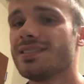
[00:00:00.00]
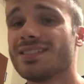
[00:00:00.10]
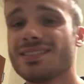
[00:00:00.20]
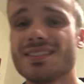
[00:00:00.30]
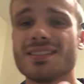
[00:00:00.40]

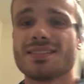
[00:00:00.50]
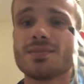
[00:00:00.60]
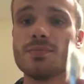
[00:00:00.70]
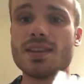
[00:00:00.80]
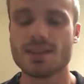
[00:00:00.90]
distinct
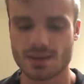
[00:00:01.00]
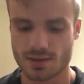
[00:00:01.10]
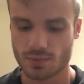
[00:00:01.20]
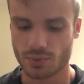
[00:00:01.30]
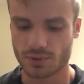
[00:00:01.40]
to me
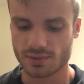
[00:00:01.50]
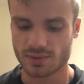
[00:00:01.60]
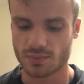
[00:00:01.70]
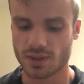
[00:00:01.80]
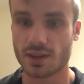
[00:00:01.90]

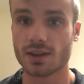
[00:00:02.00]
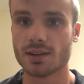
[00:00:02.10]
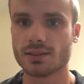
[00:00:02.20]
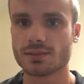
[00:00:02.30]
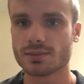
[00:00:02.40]
personally
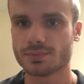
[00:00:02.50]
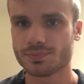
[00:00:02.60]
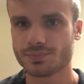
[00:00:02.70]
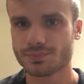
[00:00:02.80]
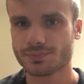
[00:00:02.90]
because
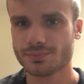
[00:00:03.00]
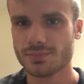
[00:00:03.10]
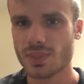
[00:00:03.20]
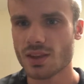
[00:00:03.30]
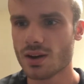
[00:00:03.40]

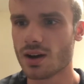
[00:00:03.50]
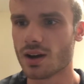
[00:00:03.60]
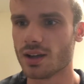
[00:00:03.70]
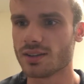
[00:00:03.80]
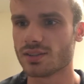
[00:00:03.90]

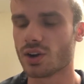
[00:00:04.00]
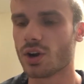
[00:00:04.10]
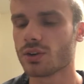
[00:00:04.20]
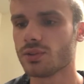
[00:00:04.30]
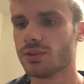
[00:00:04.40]
it is an
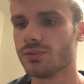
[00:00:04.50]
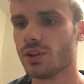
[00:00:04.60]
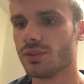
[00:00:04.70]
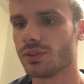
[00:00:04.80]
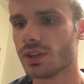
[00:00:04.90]
article
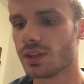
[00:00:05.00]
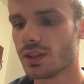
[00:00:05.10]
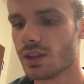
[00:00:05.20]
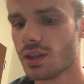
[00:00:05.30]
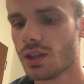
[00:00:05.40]
involving